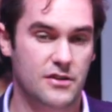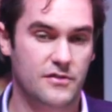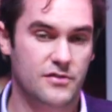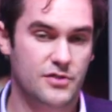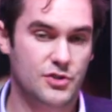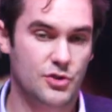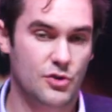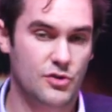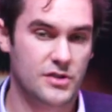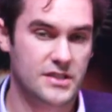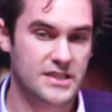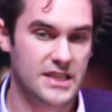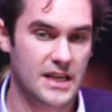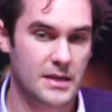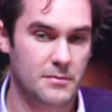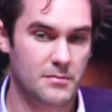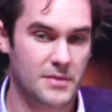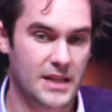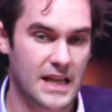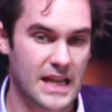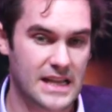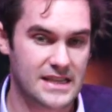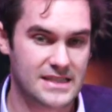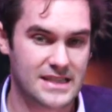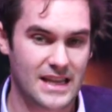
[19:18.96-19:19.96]
of short-term
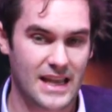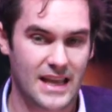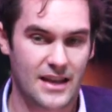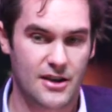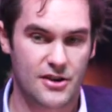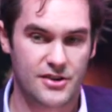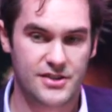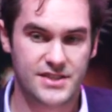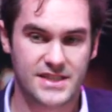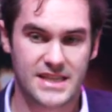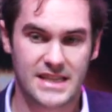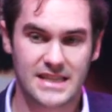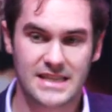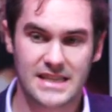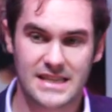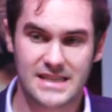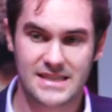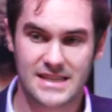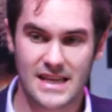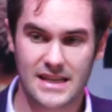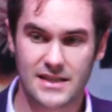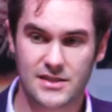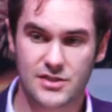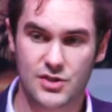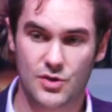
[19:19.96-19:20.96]
lets in our city
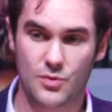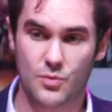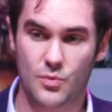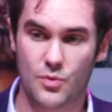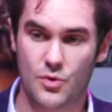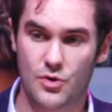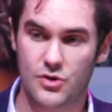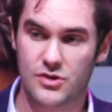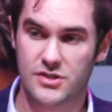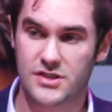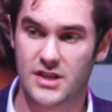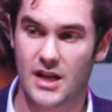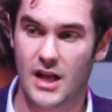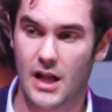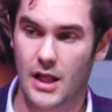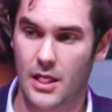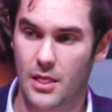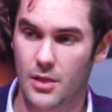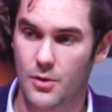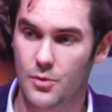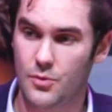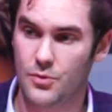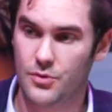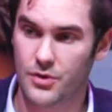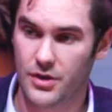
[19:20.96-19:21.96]
centre ward
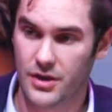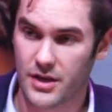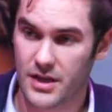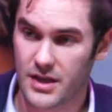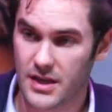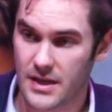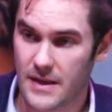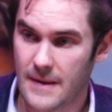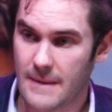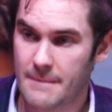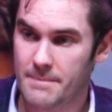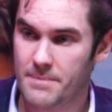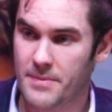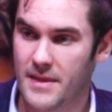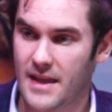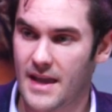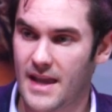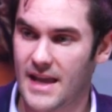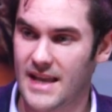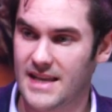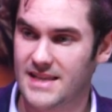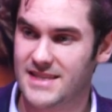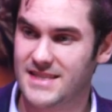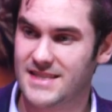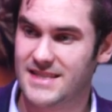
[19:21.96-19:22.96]
alone
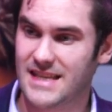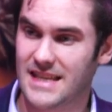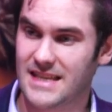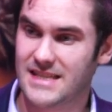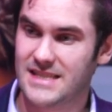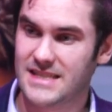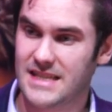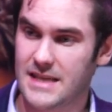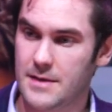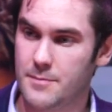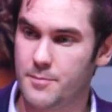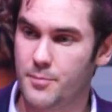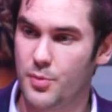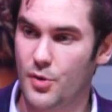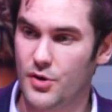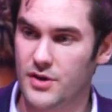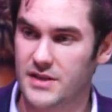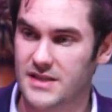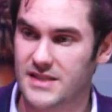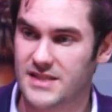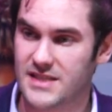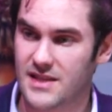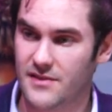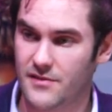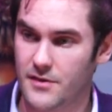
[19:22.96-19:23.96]
is
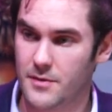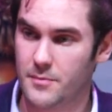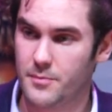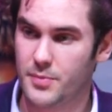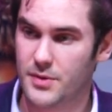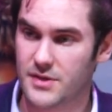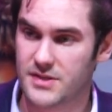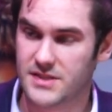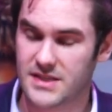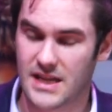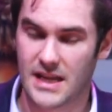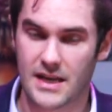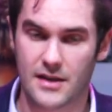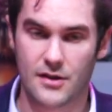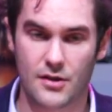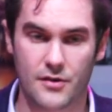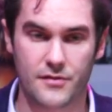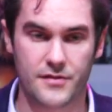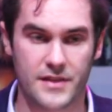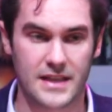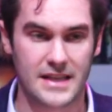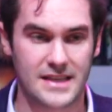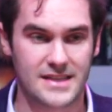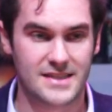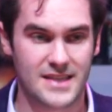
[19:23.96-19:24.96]
16.7% of
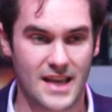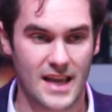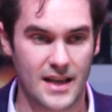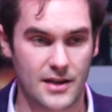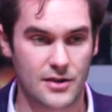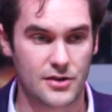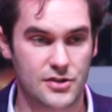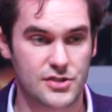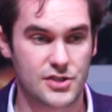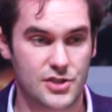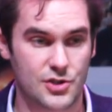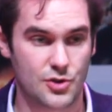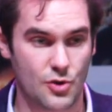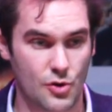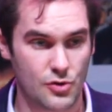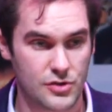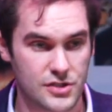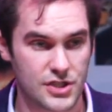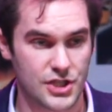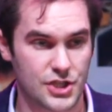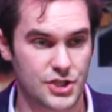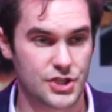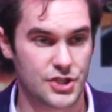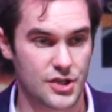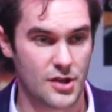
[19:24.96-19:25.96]
the entire
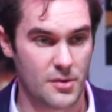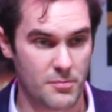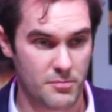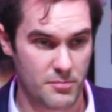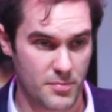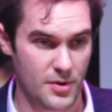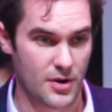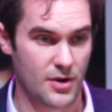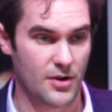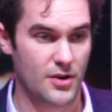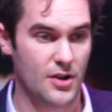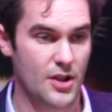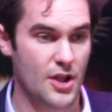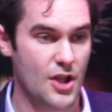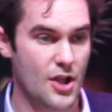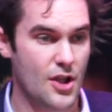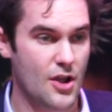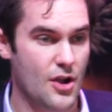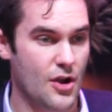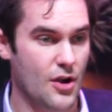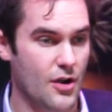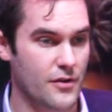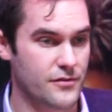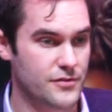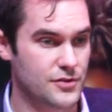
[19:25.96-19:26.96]
Scottish number
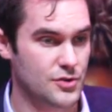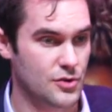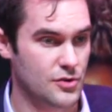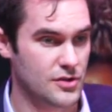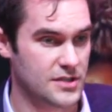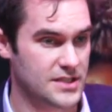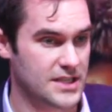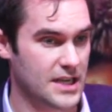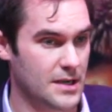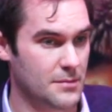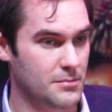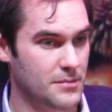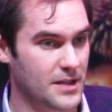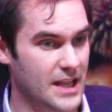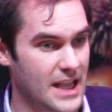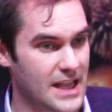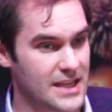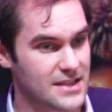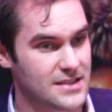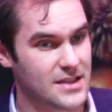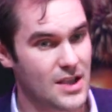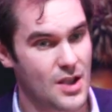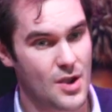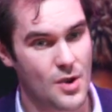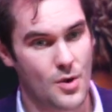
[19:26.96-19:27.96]
of short-term
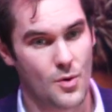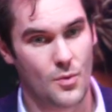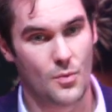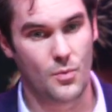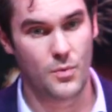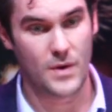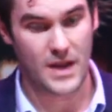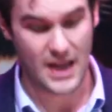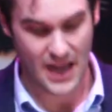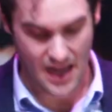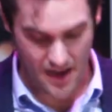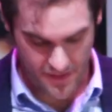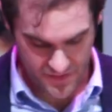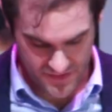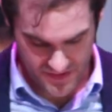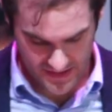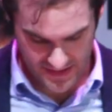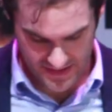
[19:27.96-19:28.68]
lets, we have to